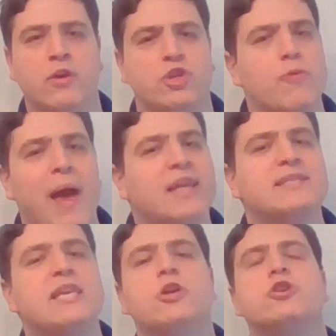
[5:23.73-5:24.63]

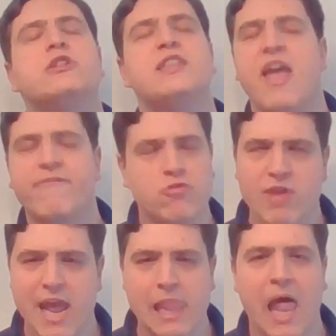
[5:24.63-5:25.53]
humanity could never
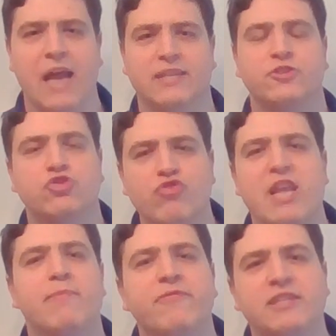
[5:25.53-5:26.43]
realise the
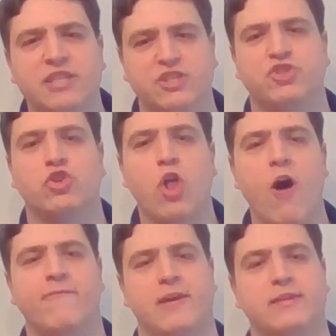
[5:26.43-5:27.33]
dream of the digital
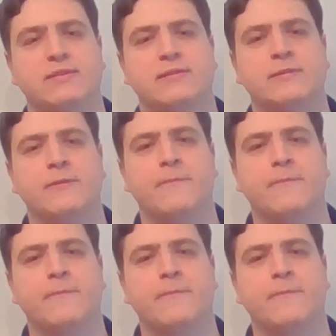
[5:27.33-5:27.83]
office.